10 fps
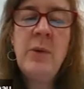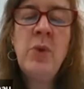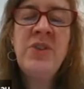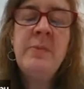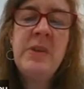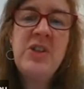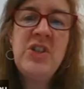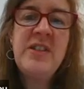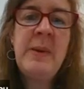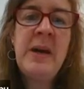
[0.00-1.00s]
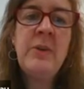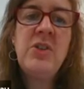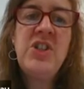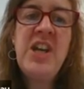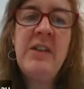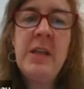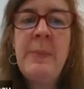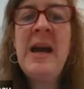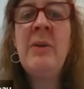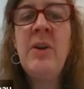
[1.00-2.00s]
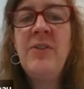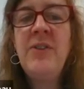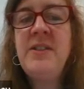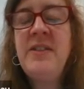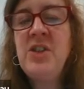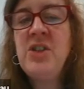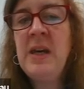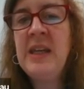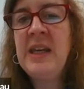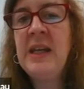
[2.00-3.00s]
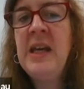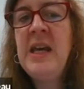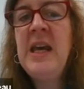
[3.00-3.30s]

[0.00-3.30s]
So it wasn't just about sharing the power for decision making,